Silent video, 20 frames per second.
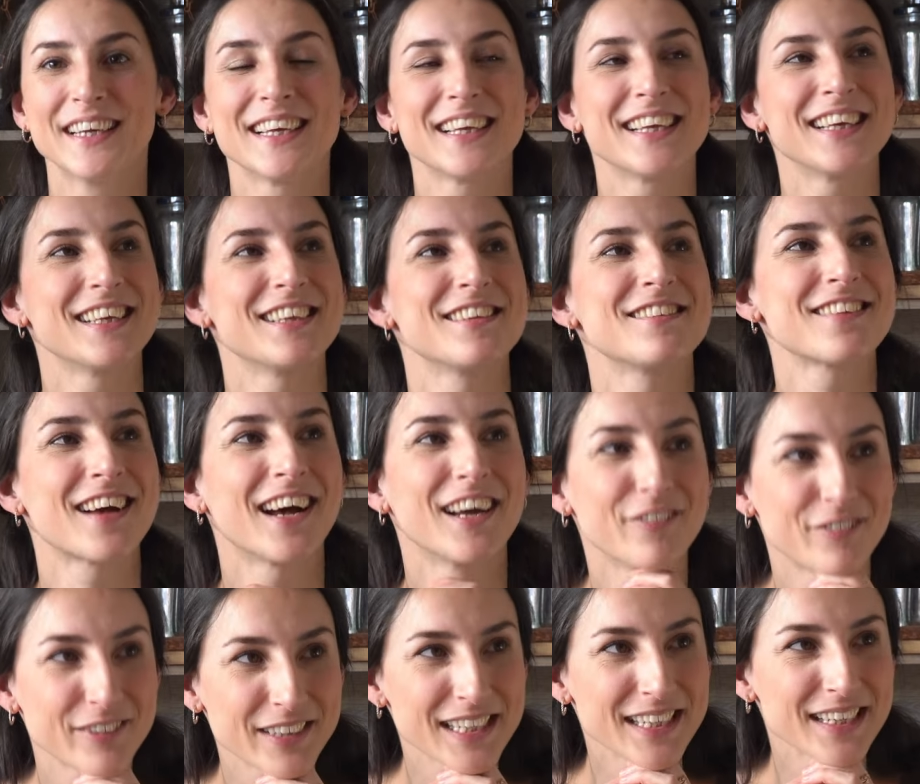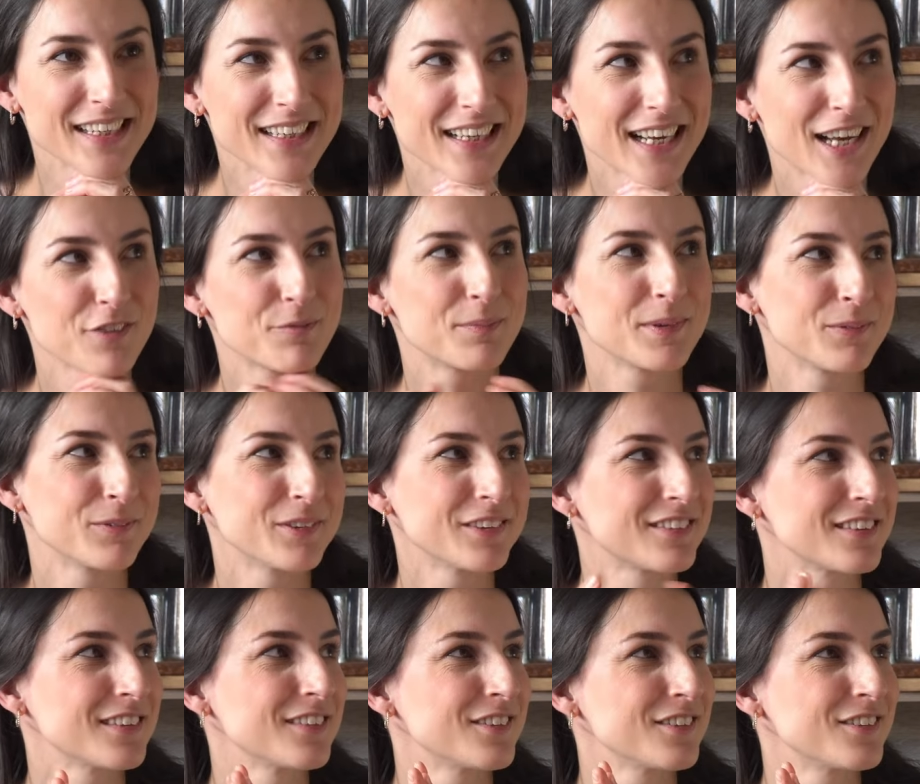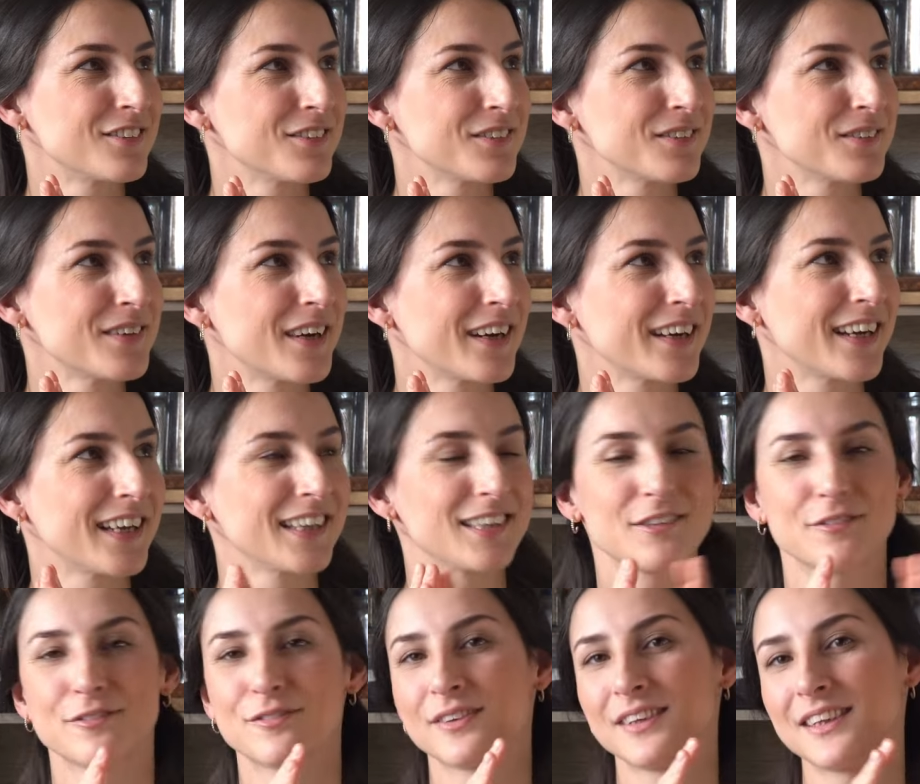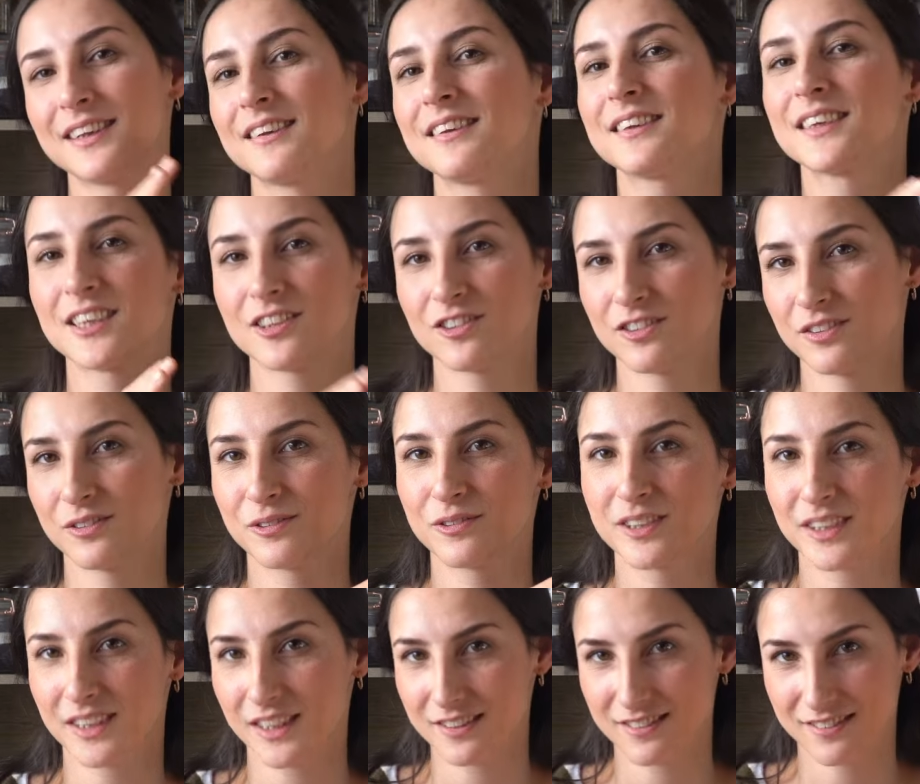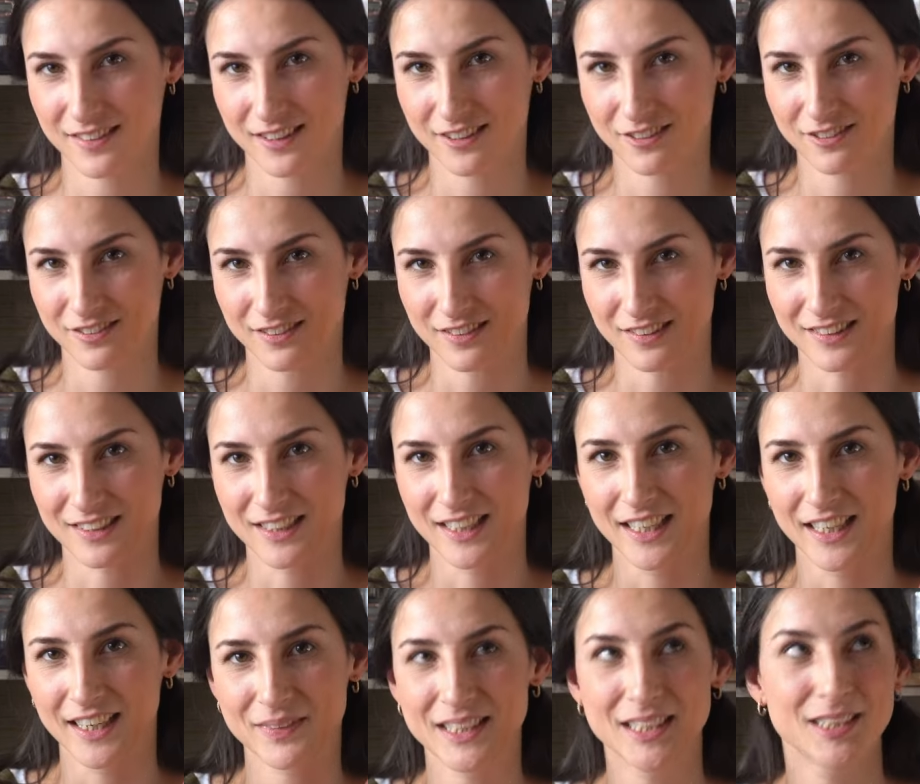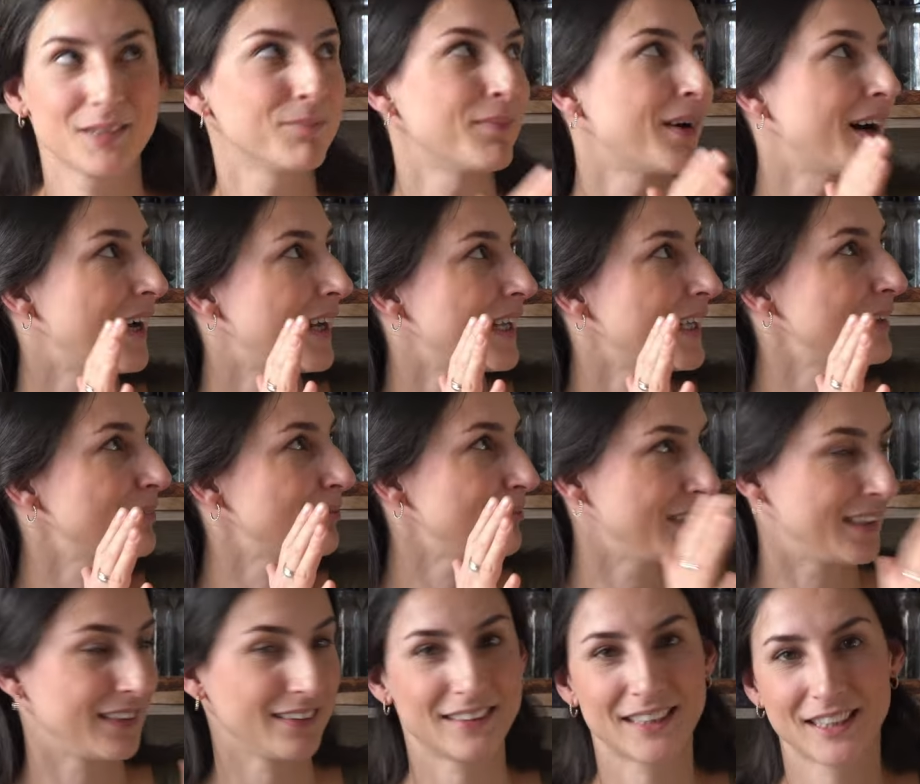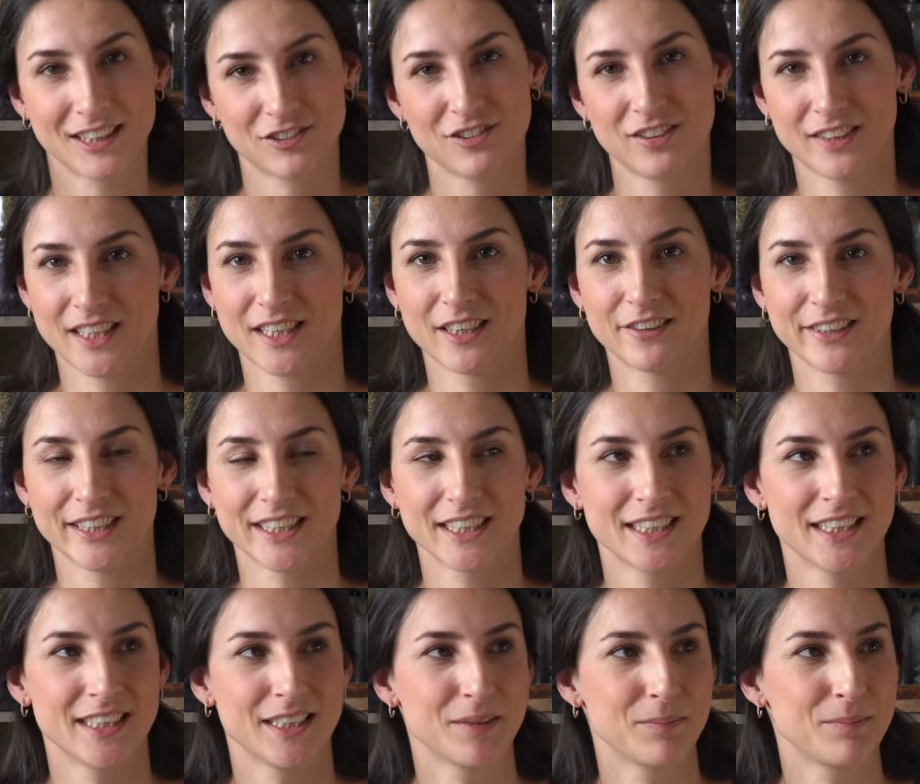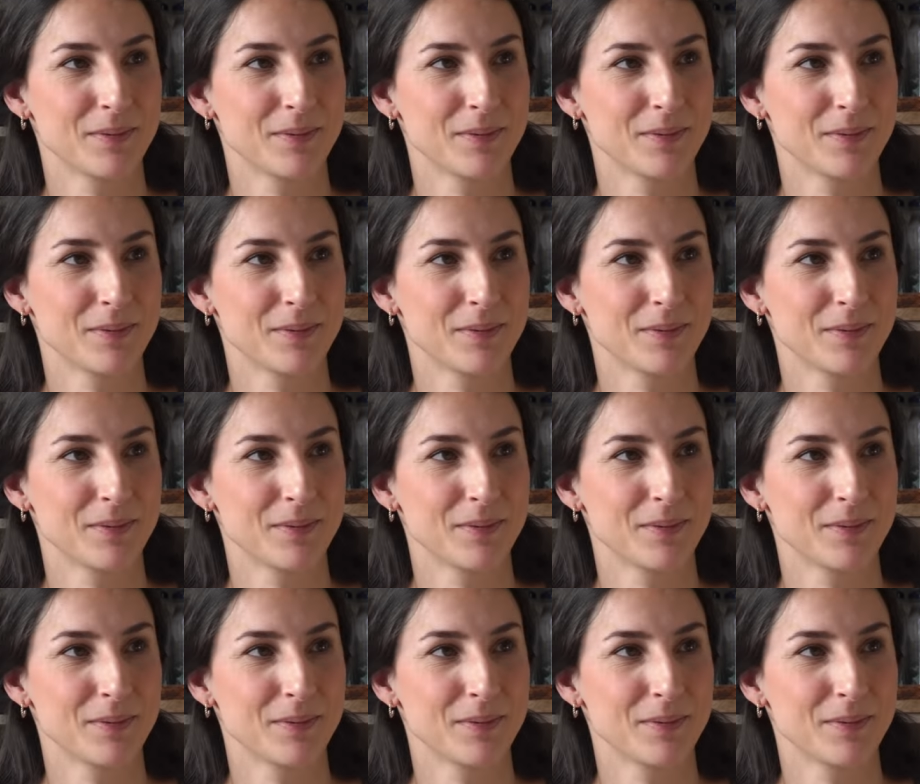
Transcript: is I really have been wanting to do a kind of little kitchen organization in my little kitchen area here,